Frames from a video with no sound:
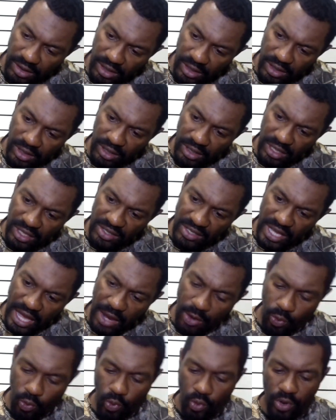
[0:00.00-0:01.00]
It's
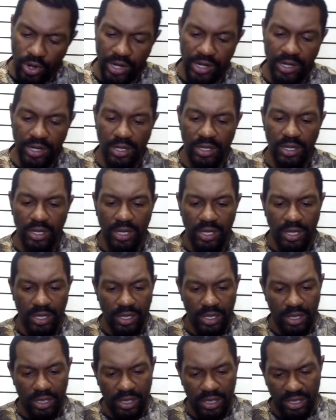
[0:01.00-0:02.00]
got one
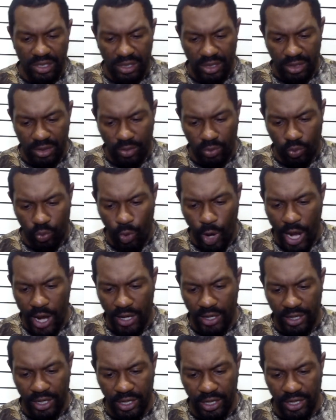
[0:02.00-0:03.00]

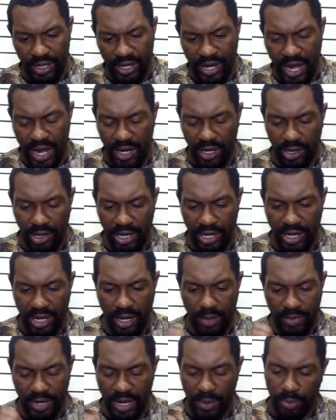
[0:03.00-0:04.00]
rock knocker in
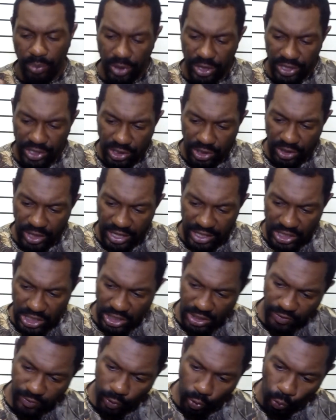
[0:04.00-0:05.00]
there, but I'm pretty sure that's
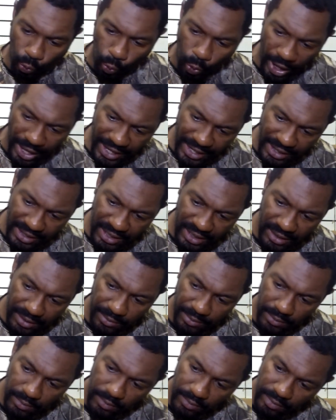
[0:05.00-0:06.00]
just for weight
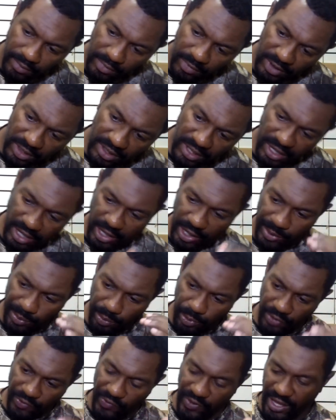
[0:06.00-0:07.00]
to help
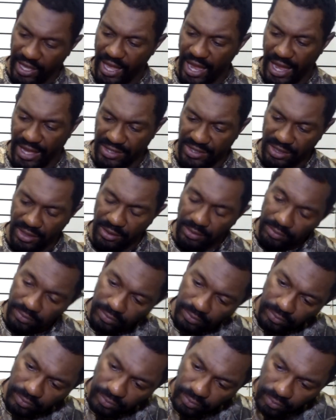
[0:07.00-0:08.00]
with the casting.
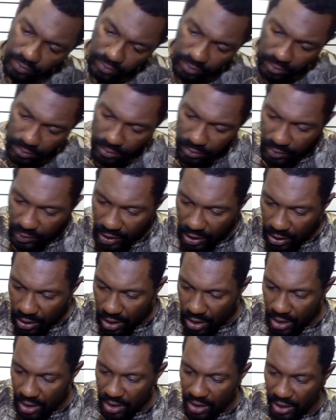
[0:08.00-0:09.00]

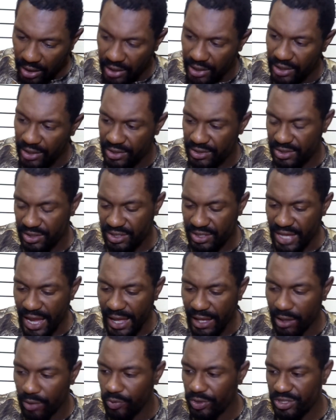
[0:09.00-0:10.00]
It's a
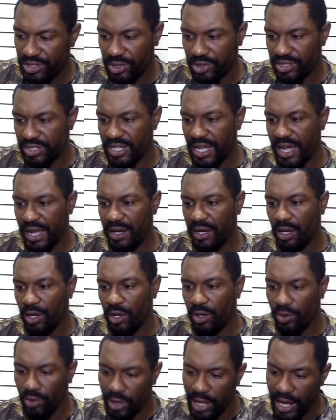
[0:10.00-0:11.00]
silent one, so it's not a
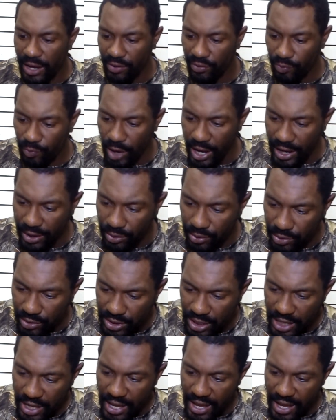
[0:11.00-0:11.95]
whole lot of rattles.